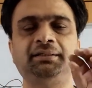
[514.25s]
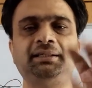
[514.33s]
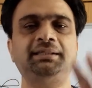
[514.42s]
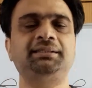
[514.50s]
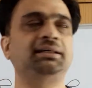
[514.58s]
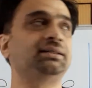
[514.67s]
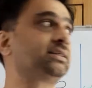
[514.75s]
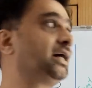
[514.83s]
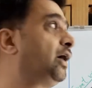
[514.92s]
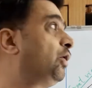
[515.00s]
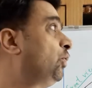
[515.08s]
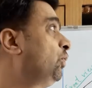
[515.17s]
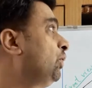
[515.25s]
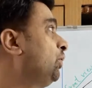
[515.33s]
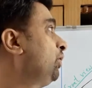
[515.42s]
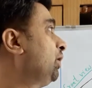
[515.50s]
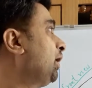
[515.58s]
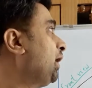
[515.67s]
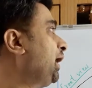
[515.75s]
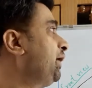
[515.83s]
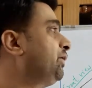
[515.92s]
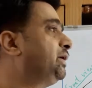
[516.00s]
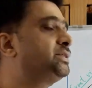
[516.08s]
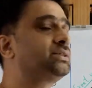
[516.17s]
This is how
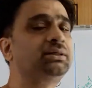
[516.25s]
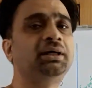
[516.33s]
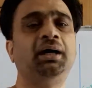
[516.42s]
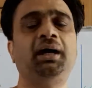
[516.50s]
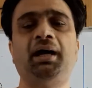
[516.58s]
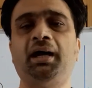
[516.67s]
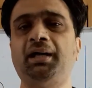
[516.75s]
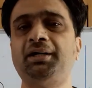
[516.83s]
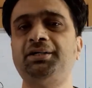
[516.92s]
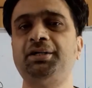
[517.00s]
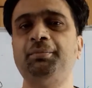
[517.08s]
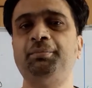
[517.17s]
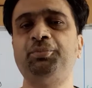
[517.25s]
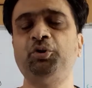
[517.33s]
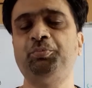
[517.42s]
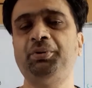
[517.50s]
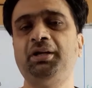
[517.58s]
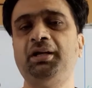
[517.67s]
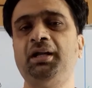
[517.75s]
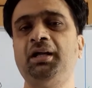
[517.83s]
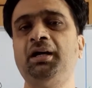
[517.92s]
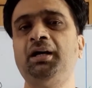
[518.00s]
iris and pupil